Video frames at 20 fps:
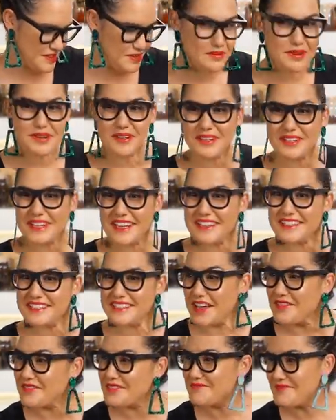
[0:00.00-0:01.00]
We've got like
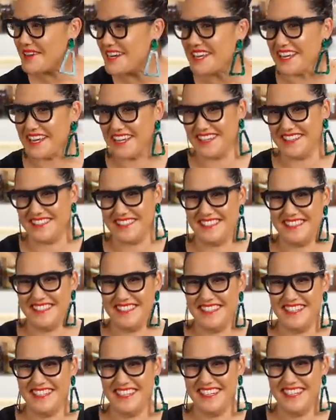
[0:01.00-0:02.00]
seven
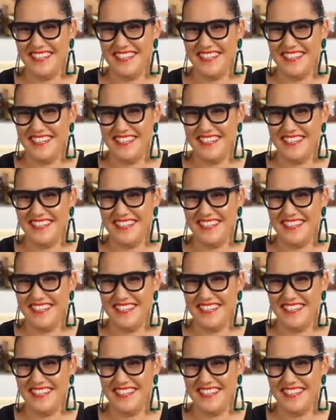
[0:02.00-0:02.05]
minutes.